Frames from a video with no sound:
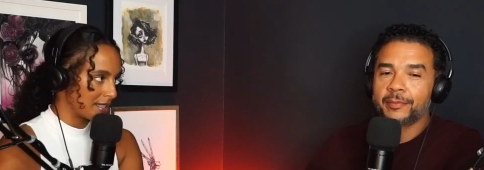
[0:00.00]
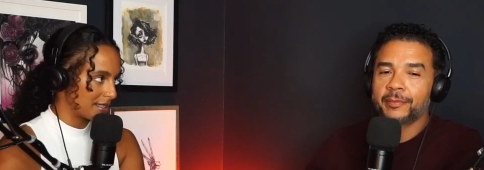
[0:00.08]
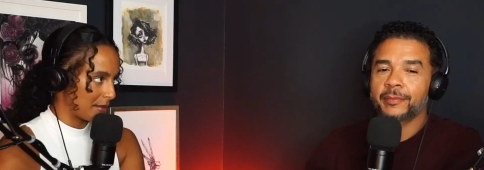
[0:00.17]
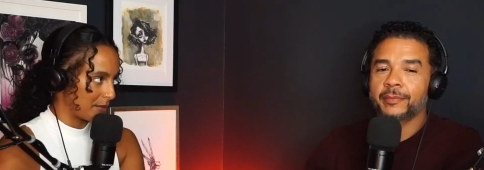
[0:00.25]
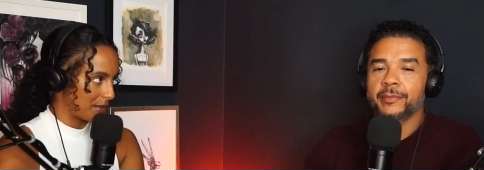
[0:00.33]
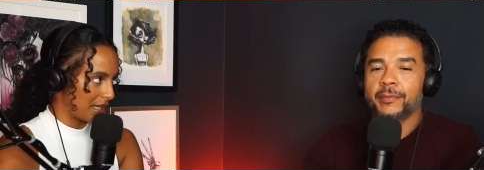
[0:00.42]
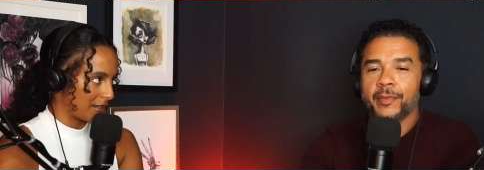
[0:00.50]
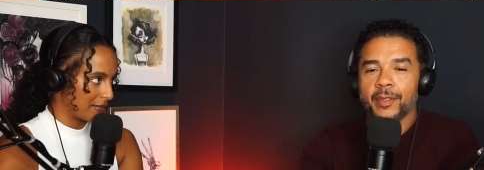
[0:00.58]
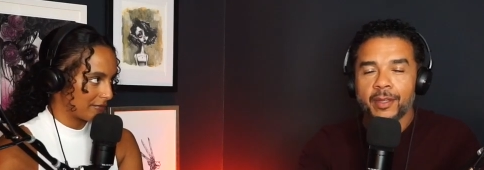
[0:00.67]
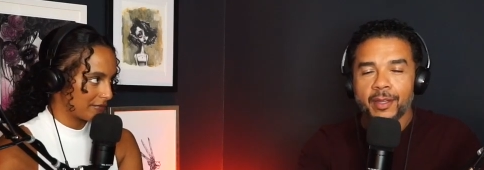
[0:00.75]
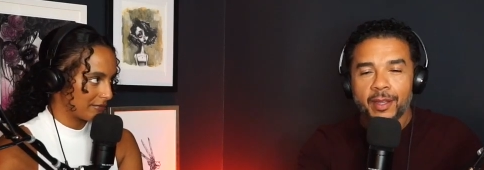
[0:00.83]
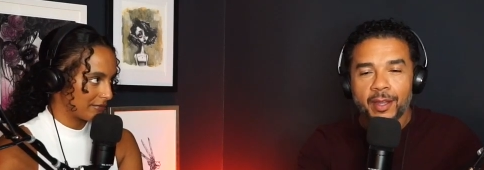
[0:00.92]
Speaker 1: in something.
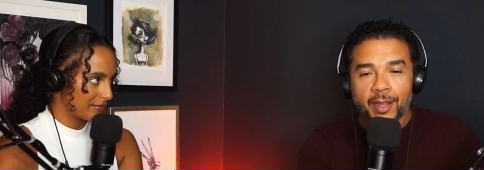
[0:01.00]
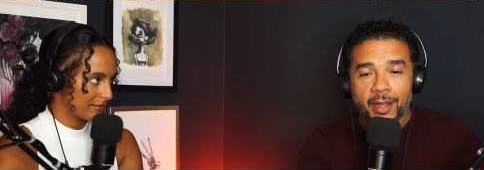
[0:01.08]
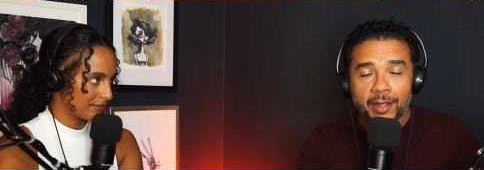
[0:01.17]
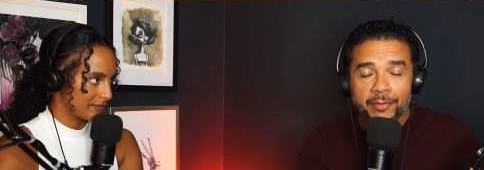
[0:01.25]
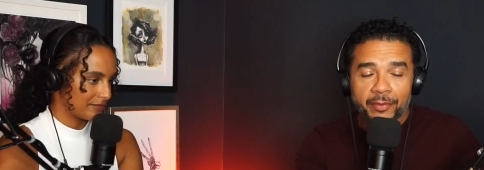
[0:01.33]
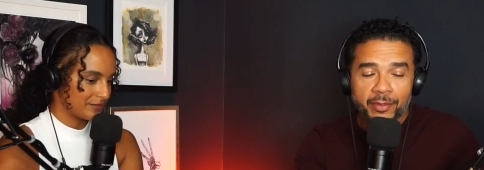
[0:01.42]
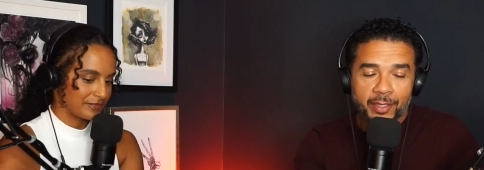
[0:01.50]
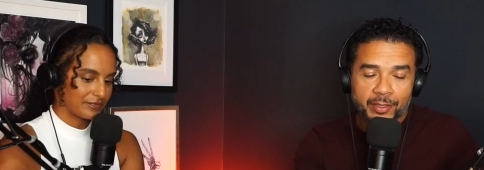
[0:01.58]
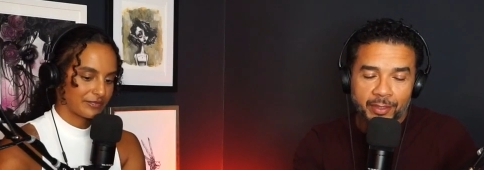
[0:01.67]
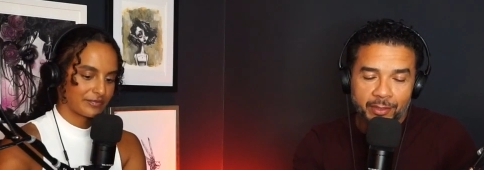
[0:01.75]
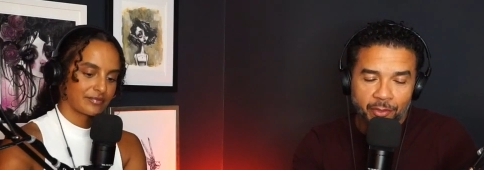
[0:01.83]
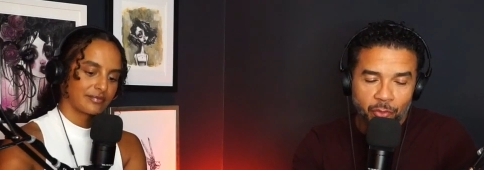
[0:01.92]
Speaker 2: I feel
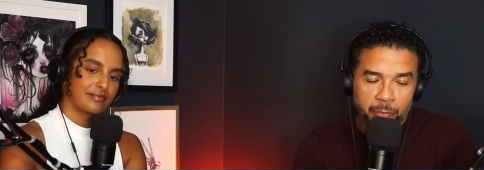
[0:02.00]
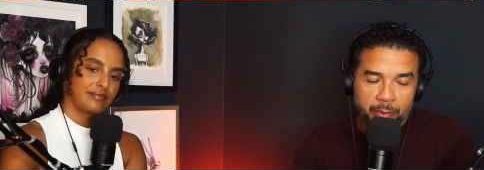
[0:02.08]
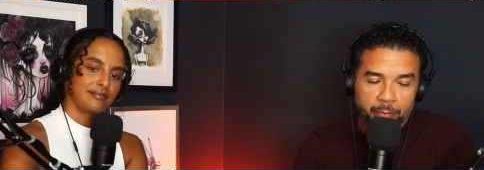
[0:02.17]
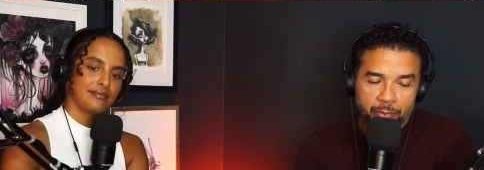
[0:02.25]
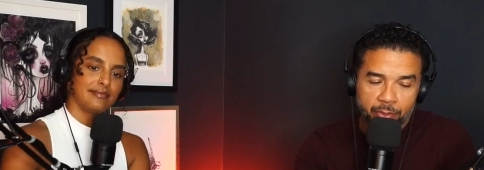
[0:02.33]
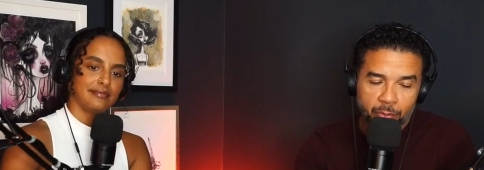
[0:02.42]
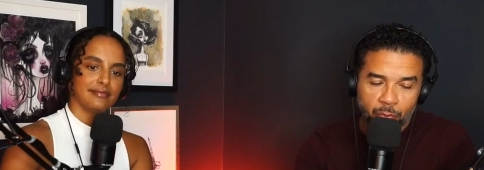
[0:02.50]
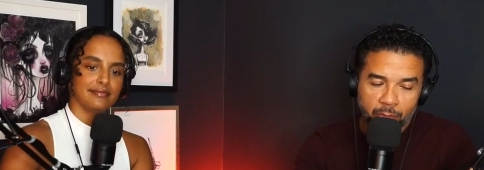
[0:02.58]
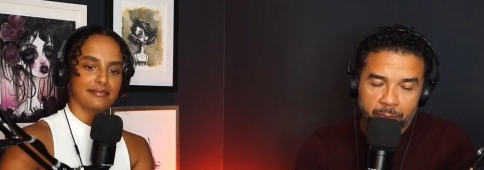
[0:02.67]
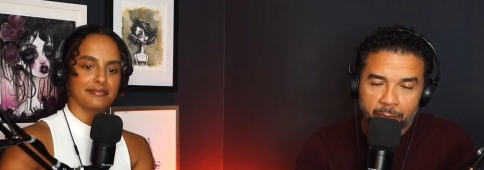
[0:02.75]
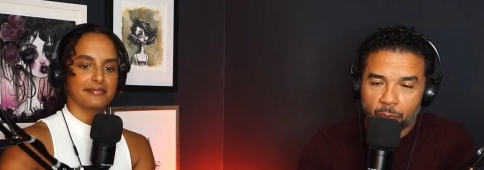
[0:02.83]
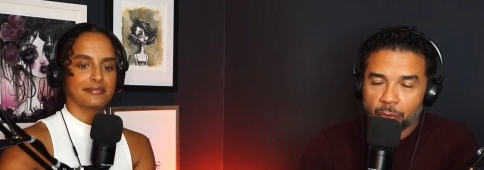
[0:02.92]
like that those people just
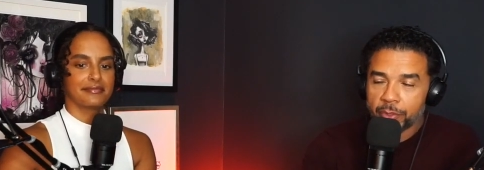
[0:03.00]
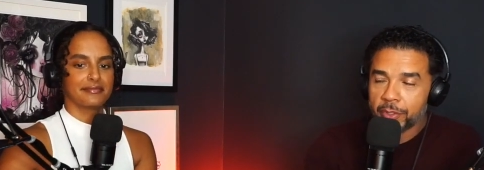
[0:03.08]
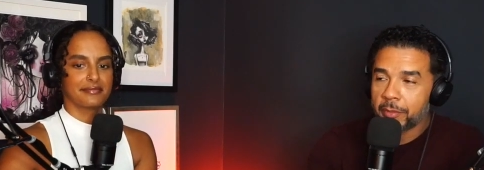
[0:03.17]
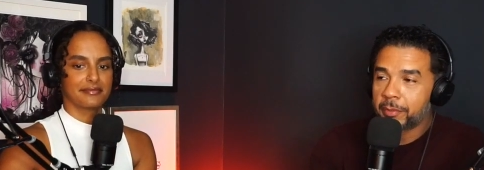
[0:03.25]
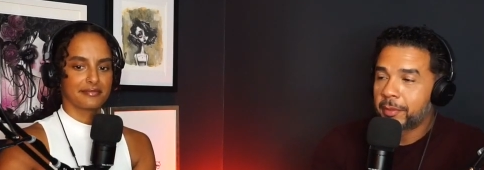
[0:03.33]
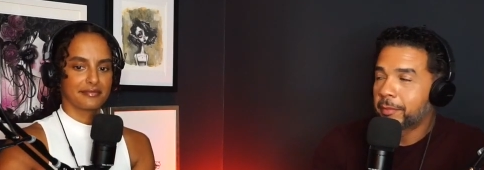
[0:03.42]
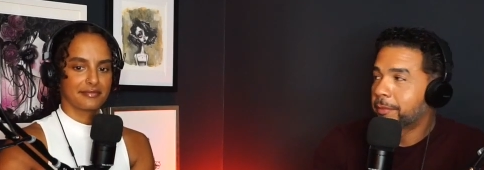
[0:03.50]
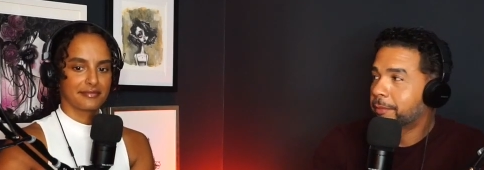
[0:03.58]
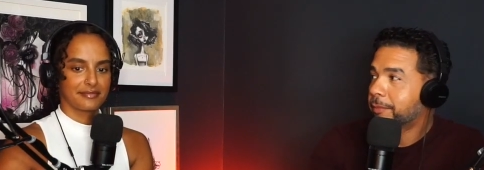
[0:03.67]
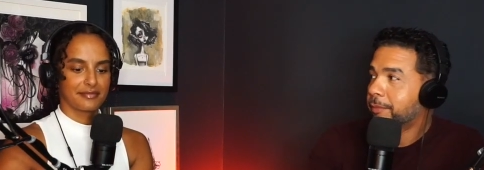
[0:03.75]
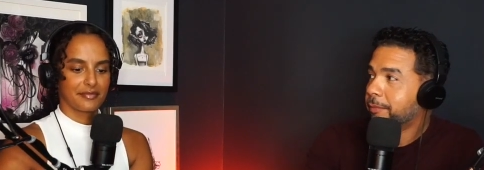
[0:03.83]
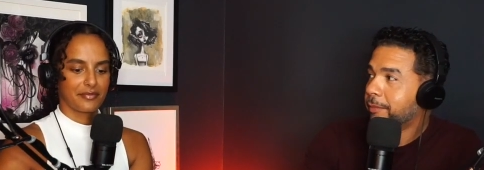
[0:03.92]
want to be worshipped.
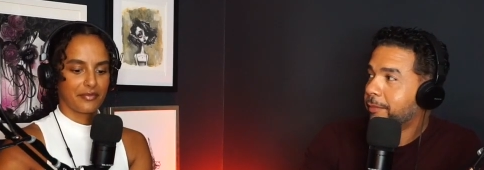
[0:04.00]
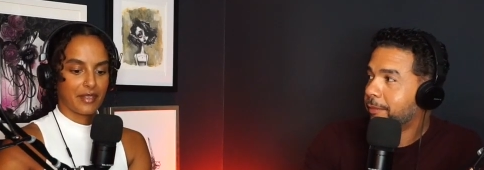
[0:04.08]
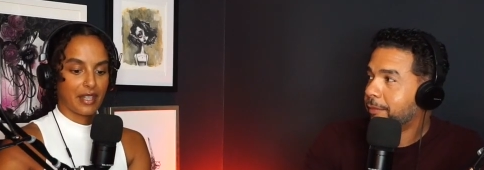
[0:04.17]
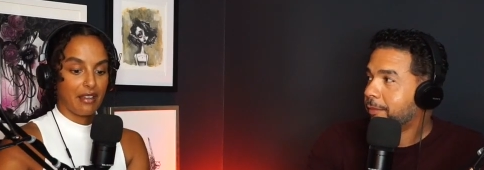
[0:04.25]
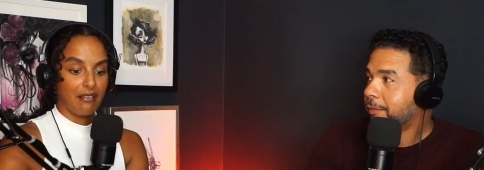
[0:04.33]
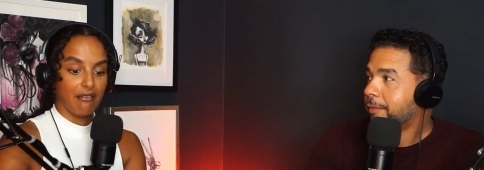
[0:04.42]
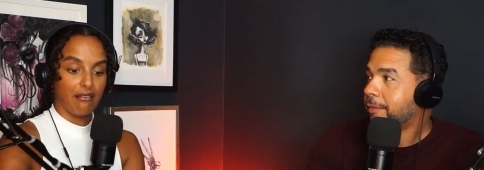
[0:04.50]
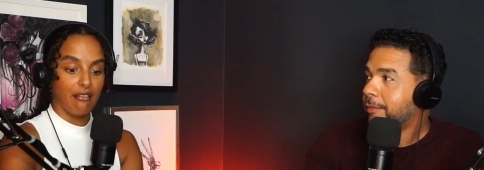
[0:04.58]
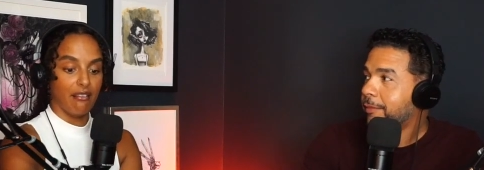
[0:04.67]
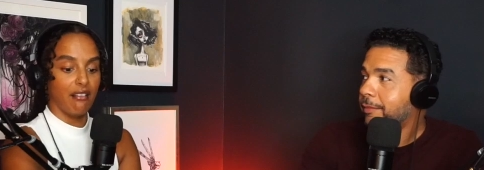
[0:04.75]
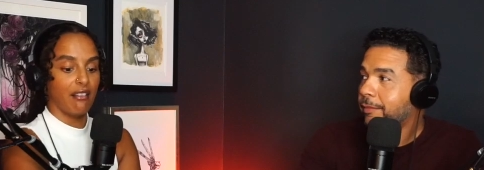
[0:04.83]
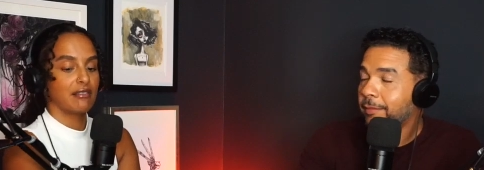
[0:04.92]

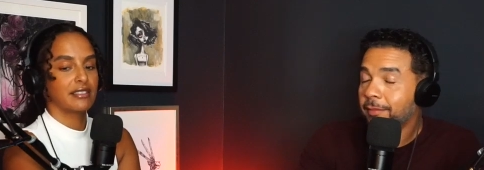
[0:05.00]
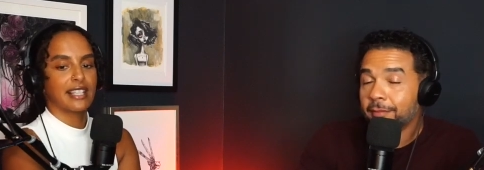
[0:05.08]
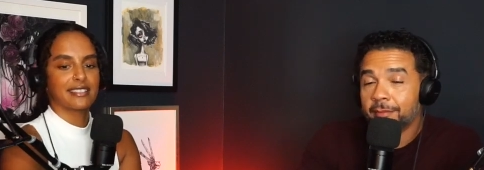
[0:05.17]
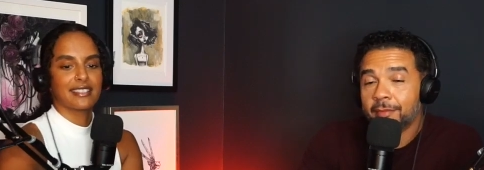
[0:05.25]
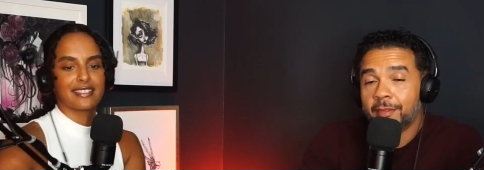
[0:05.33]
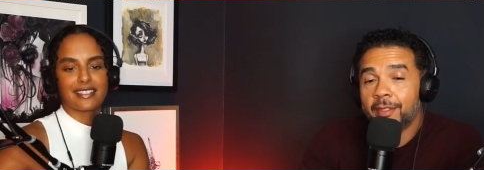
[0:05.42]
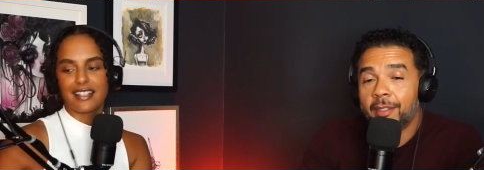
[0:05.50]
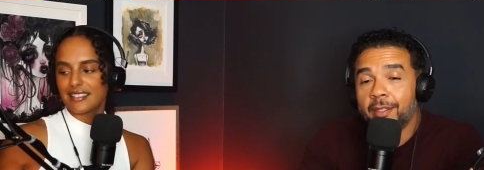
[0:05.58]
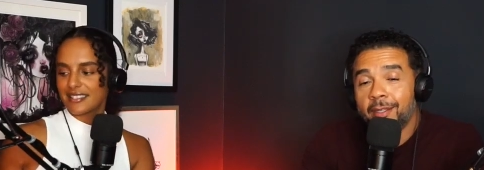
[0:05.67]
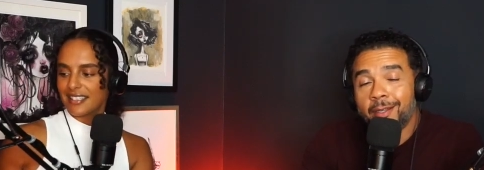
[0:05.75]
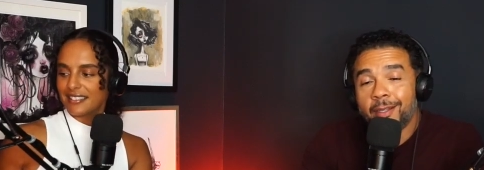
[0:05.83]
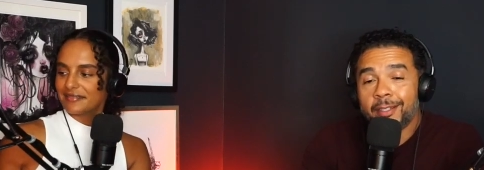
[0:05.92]
Speaker 1: Oh, that's
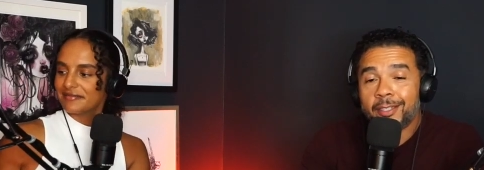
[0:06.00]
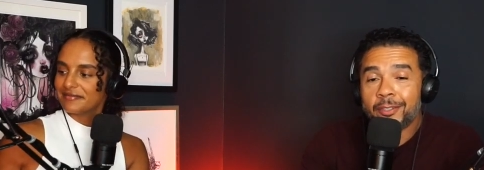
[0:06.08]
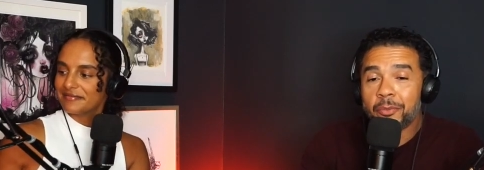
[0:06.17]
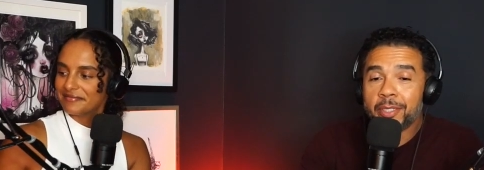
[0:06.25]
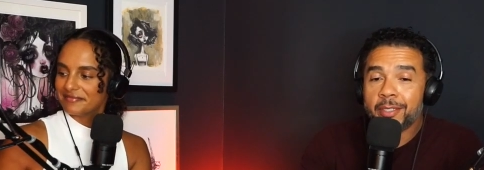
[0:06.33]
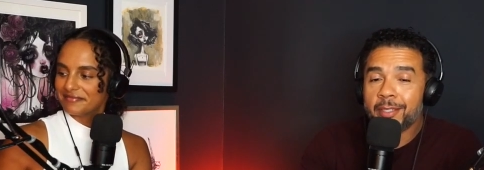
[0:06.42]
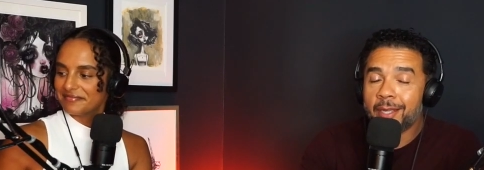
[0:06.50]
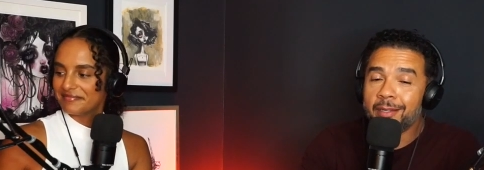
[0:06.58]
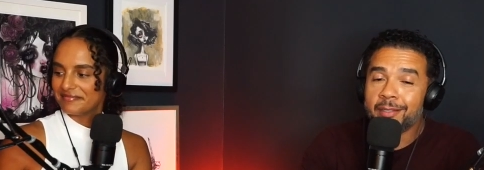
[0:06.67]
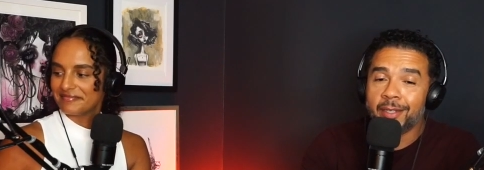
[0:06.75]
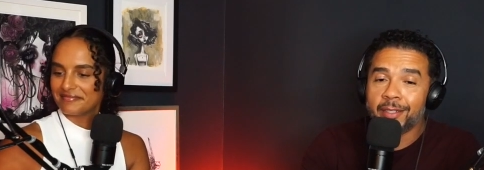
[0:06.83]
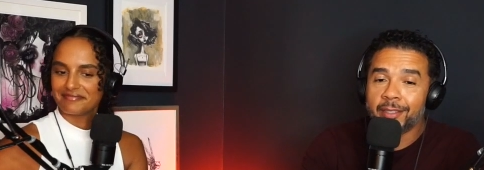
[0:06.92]
disgusting. It's
Speaker 2: just what it
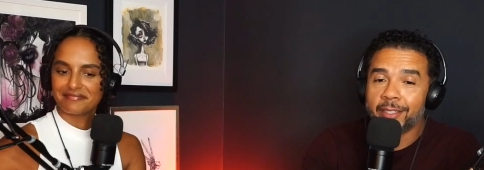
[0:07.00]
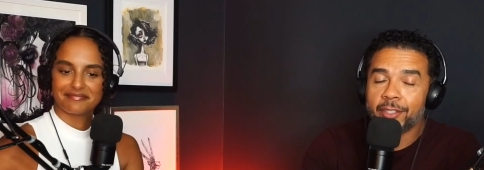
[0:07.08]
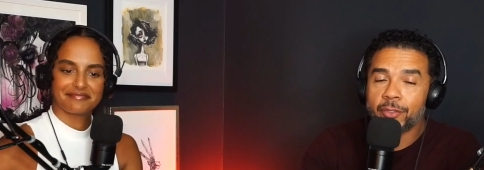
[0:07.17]
sounds like. They